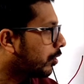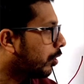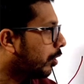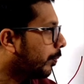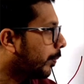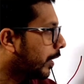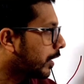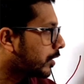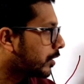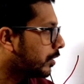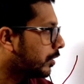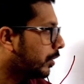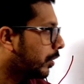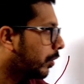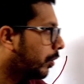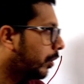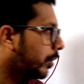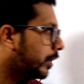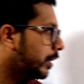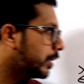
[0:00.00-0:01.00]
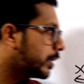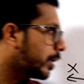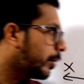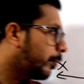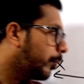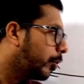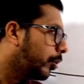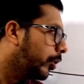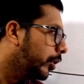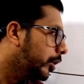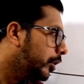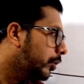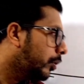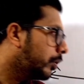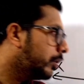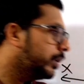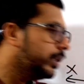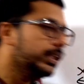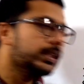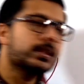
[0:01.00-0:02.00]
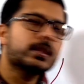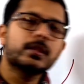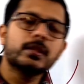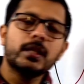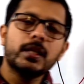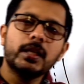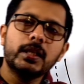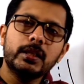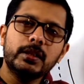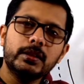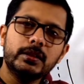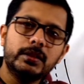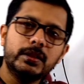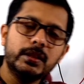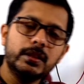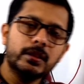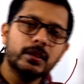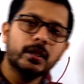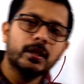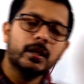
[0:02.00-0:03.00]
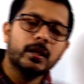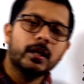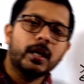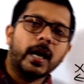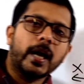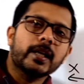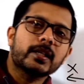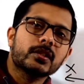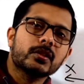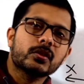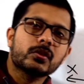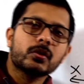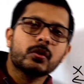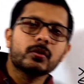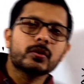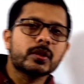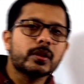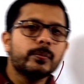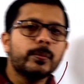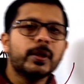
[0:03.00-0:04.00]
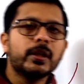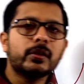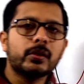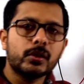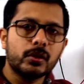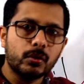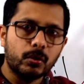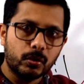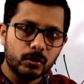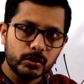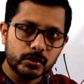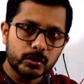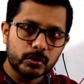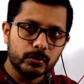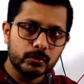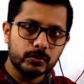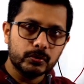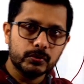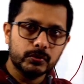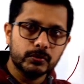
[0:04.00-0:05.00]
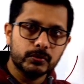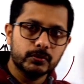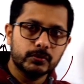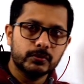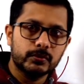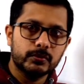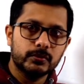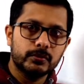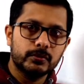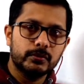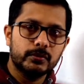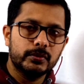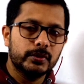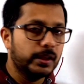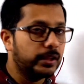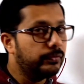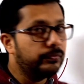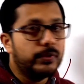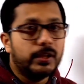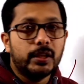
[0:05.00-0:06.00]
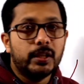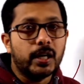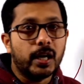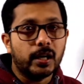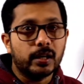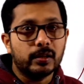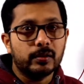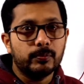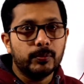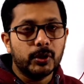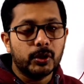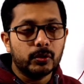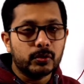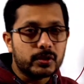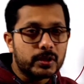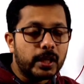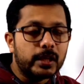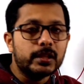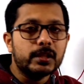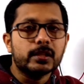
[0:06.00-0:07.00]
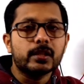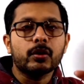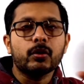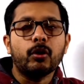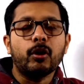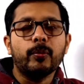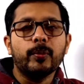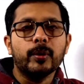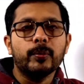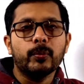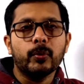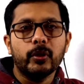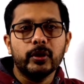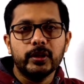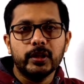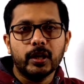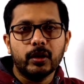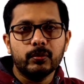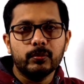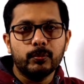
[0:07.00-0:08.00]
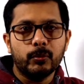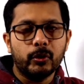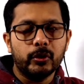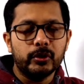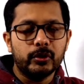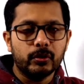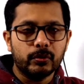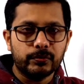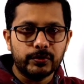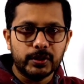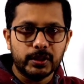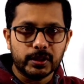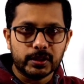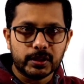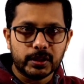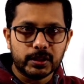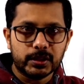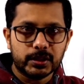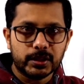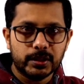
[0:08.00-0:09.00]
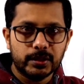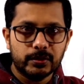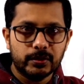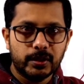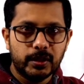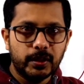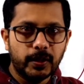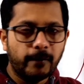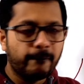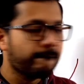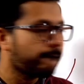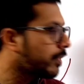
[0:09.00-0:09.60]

comma 0 is a point on this axis of symmetry also. Then we done, because that is a common point now, point of intersection. Okay,